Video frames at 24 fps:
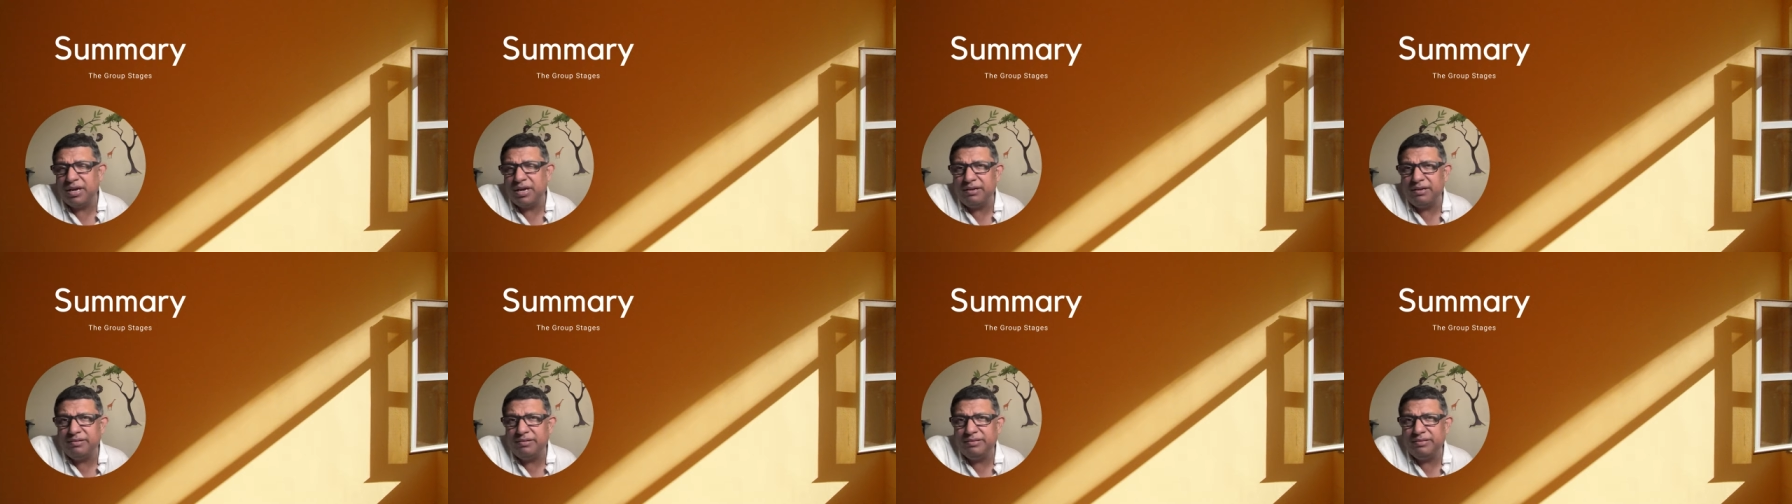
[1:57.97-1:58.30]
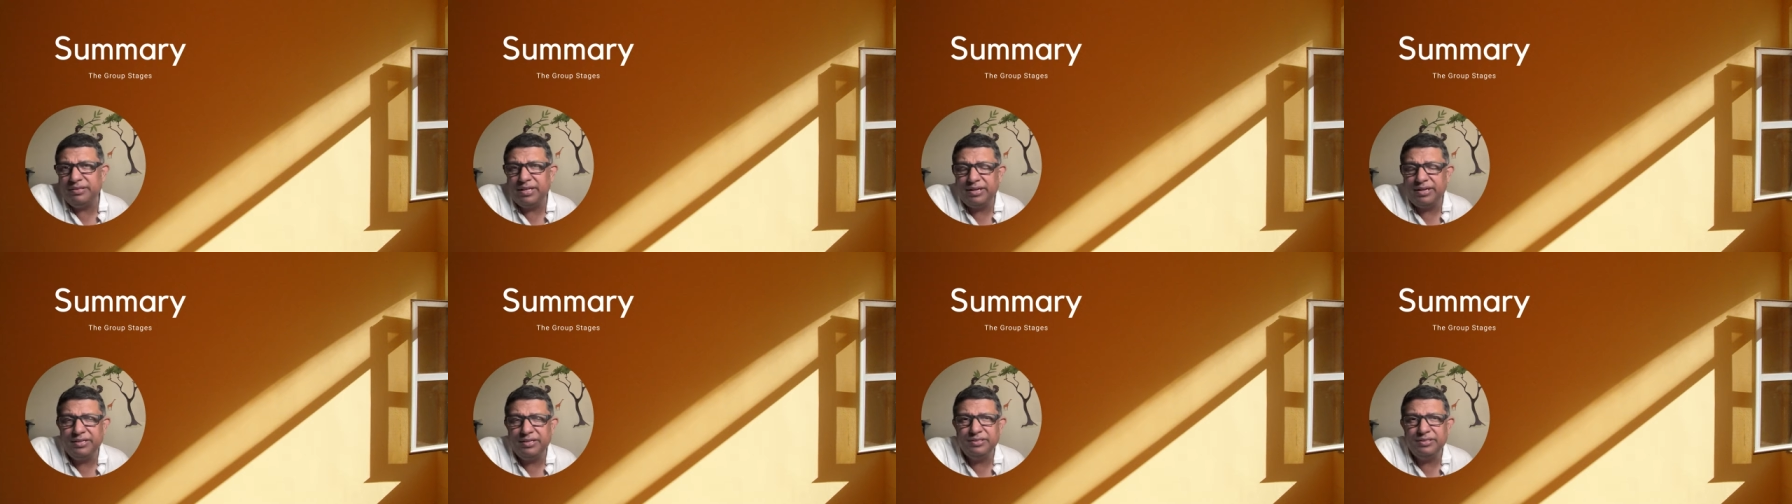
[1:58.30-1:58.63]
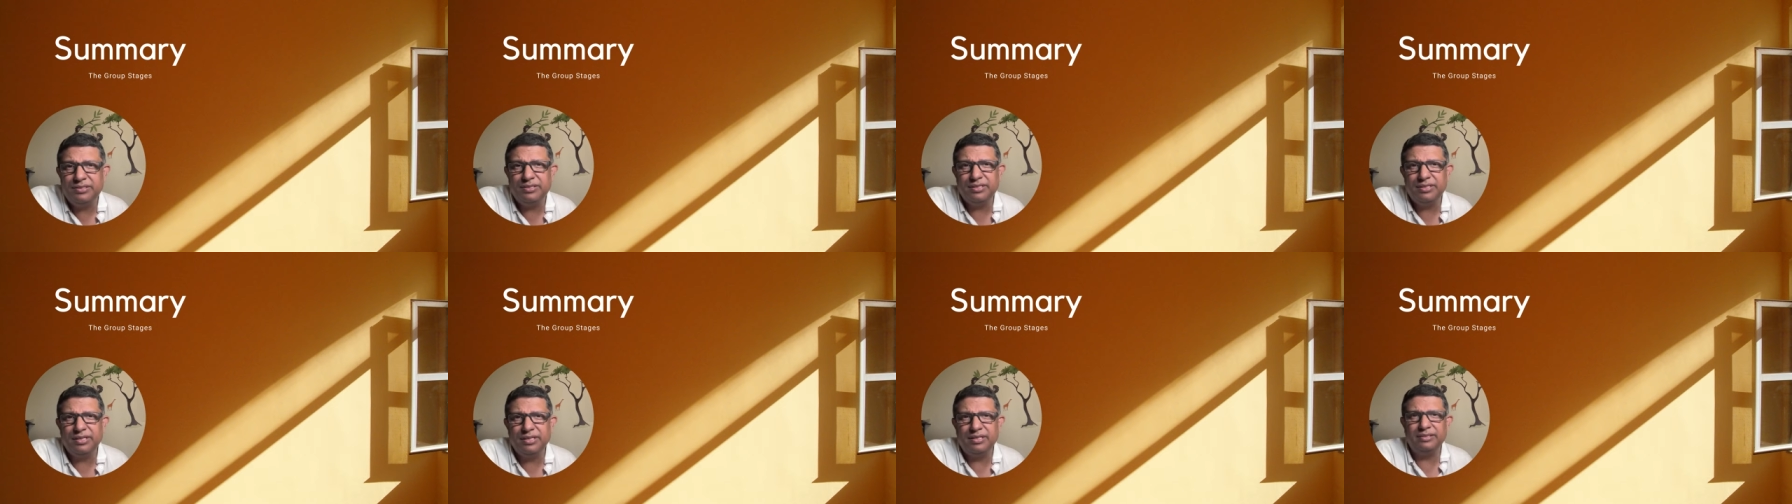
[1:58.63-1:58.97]
uh, there
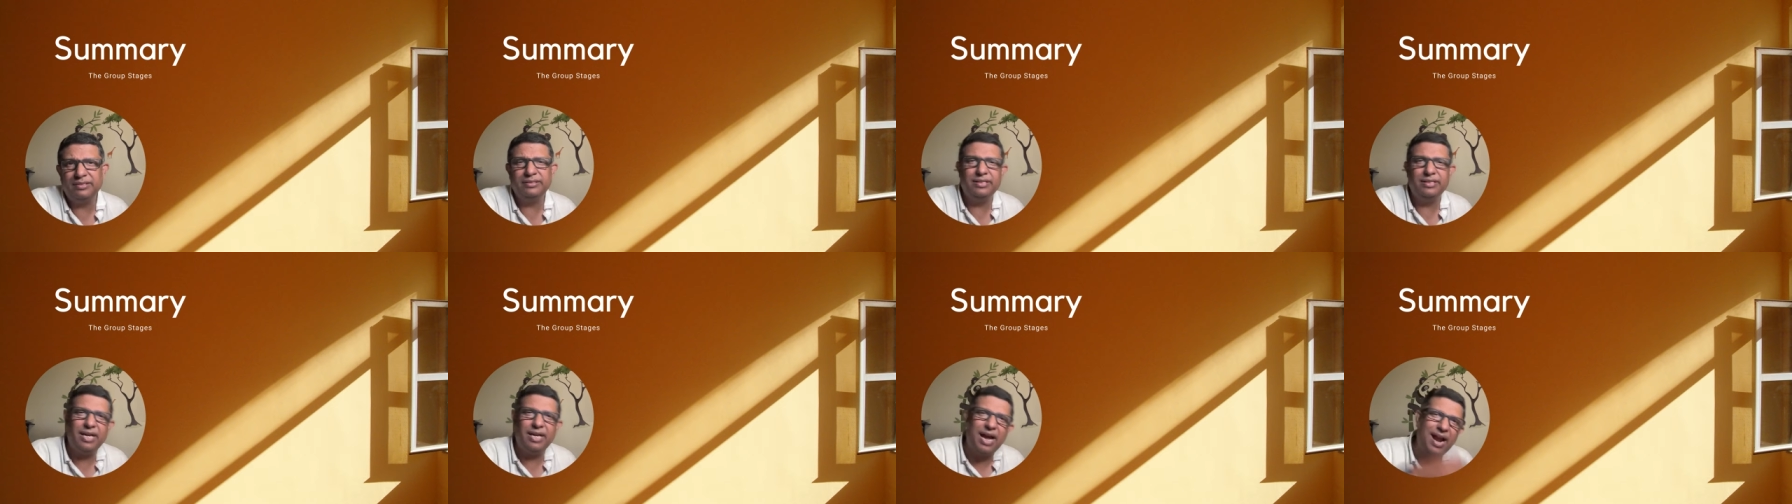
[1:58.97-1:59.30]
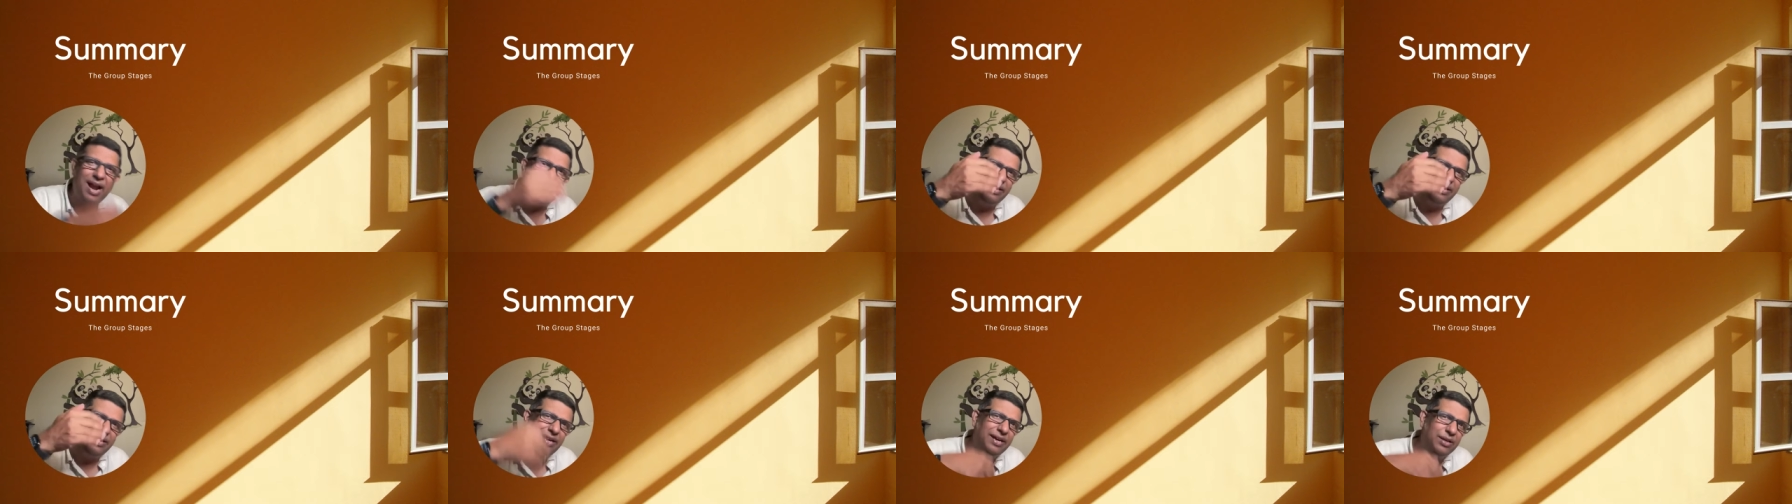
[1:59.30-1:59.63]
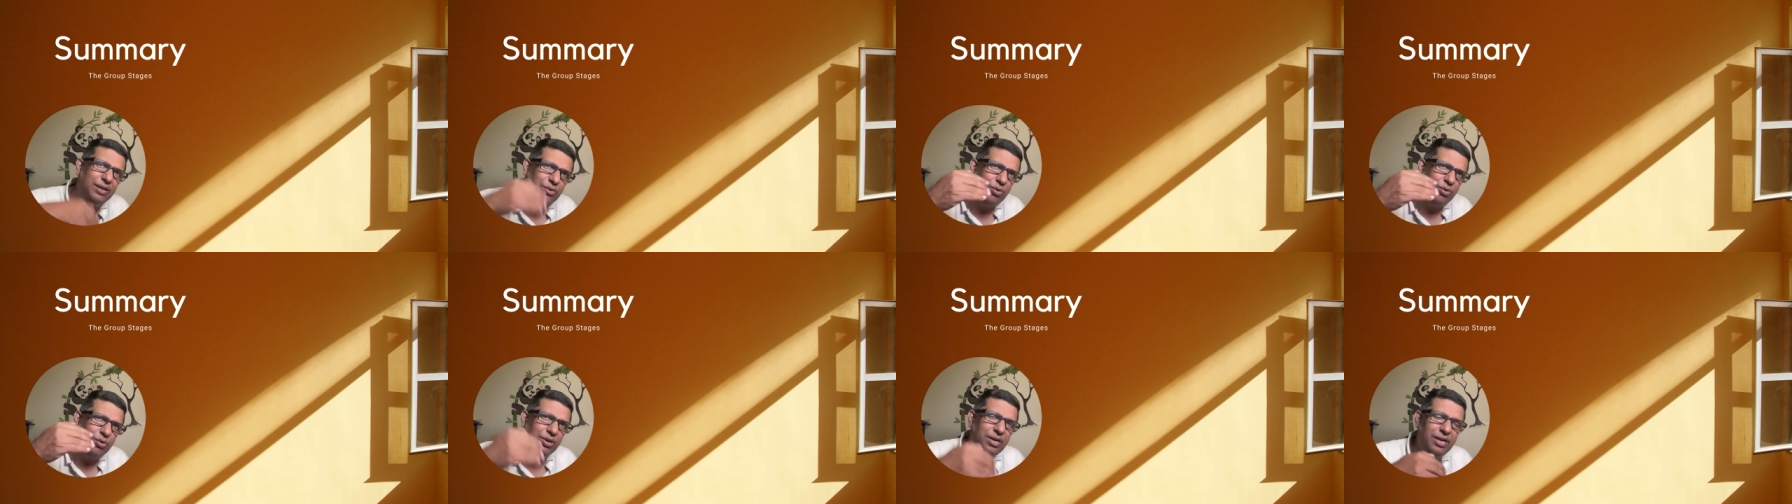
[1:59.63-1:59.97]
is the hand
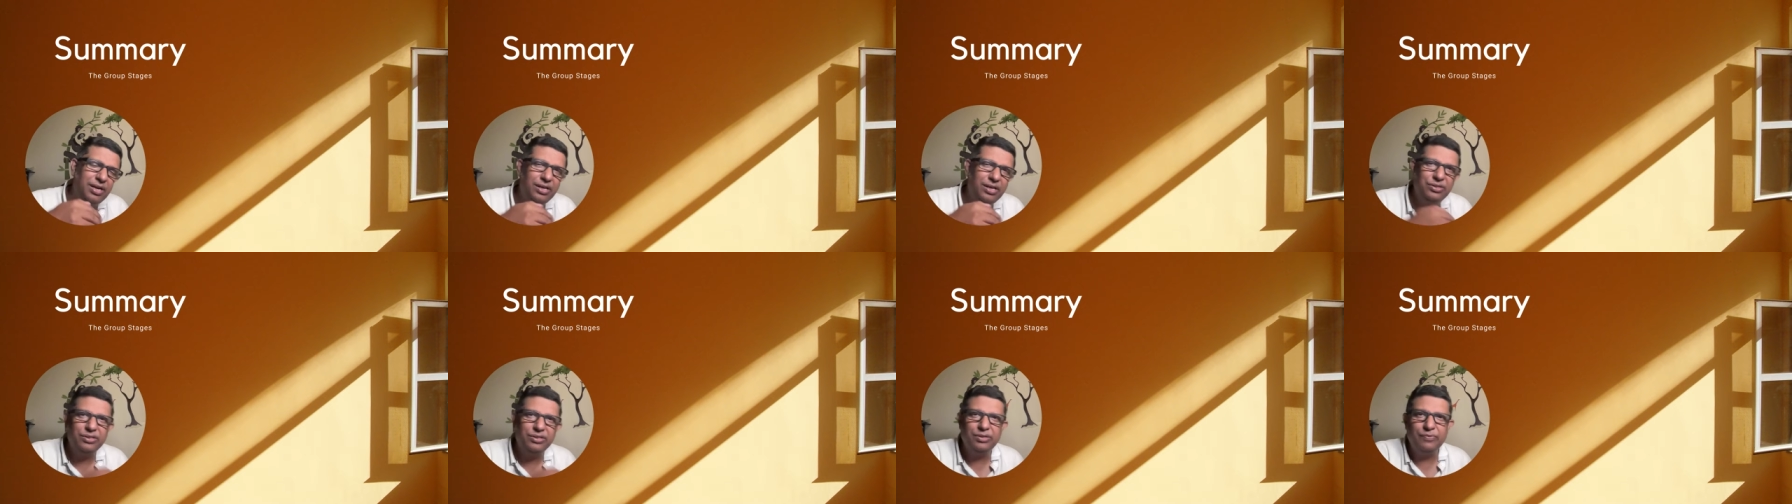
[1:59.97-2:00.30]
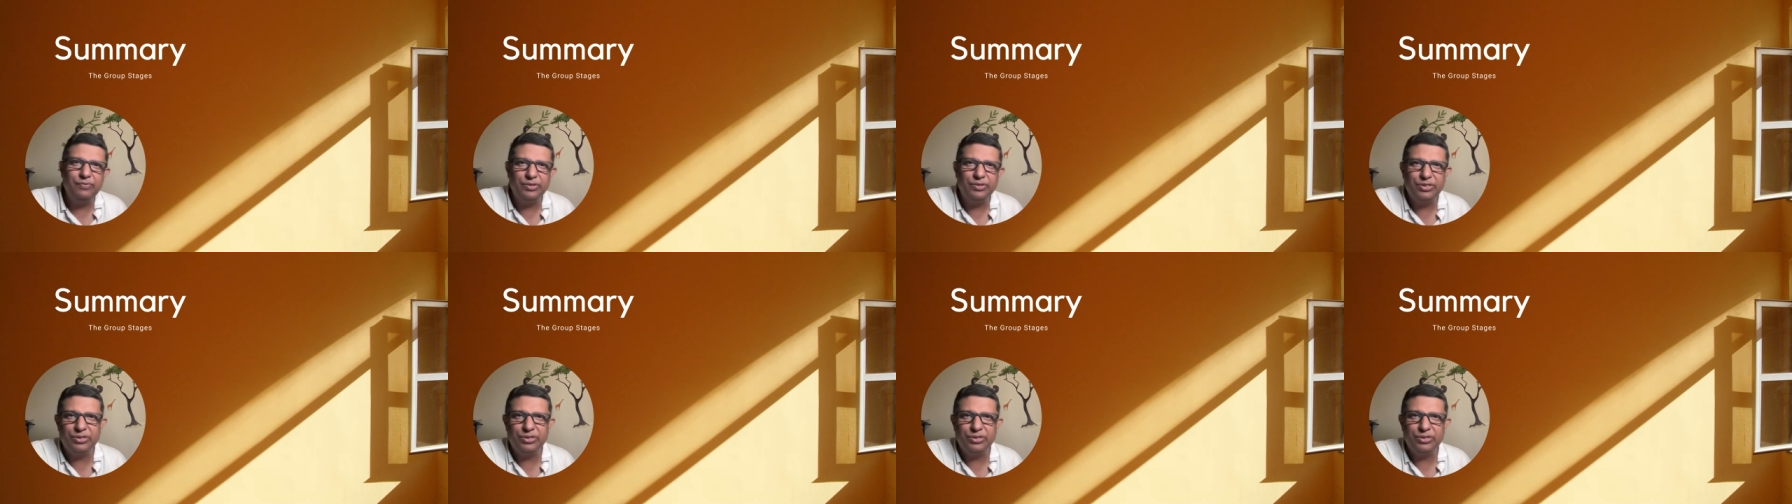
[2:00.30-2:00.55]
eye coordination,